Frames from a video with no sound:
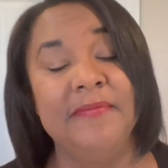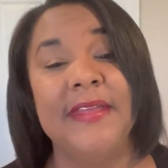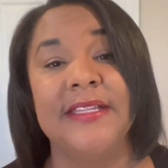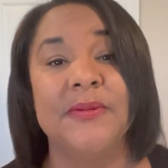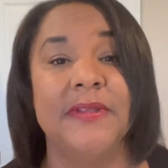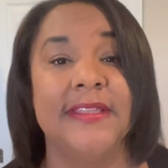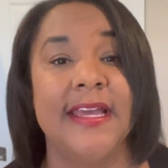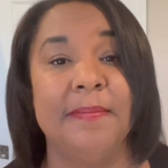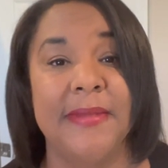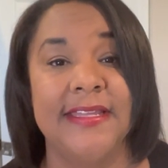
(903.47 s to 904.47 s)
That's what
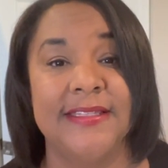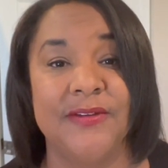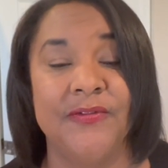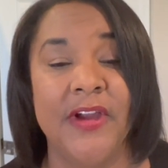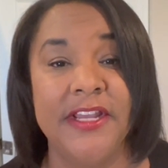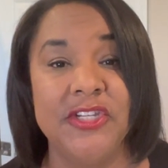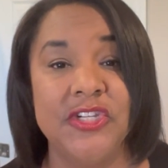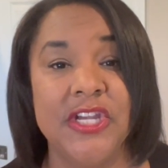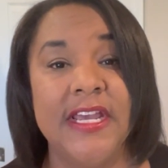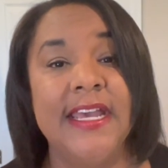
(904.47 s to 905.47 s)
that means in
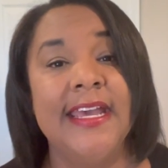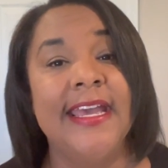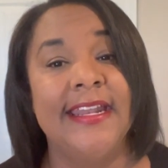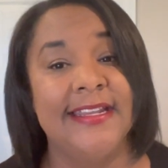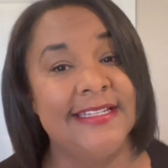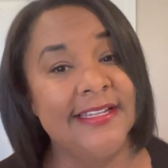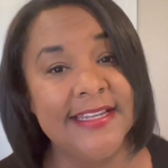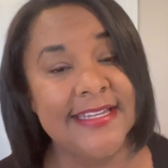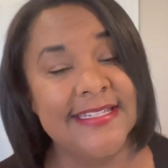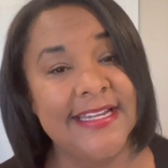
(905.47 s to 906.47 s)
French. And until
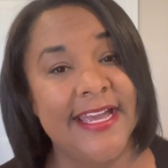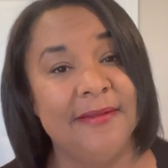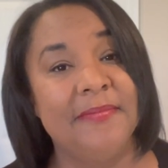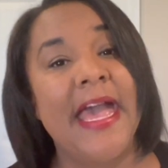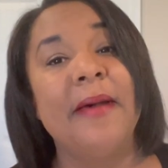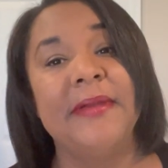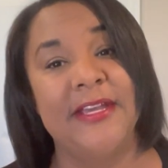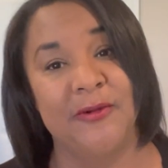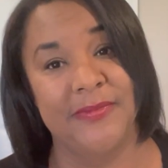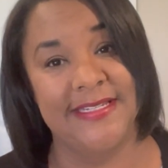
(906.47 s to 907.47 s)
next time, happy
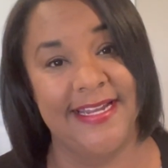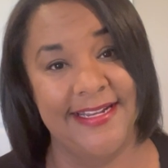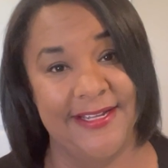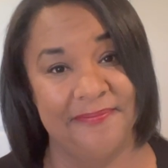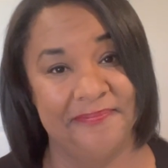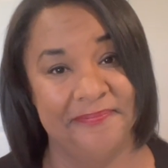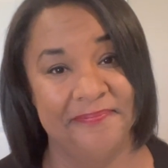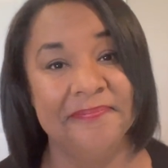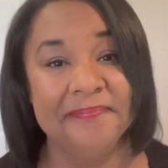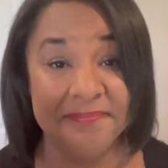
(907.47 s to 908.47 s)
homesteading.
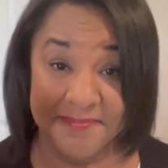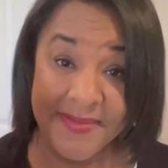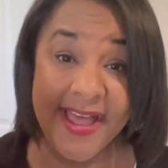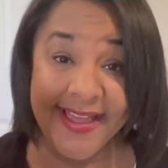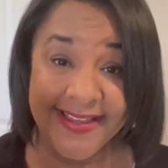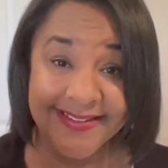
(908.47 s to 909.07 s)
Bye.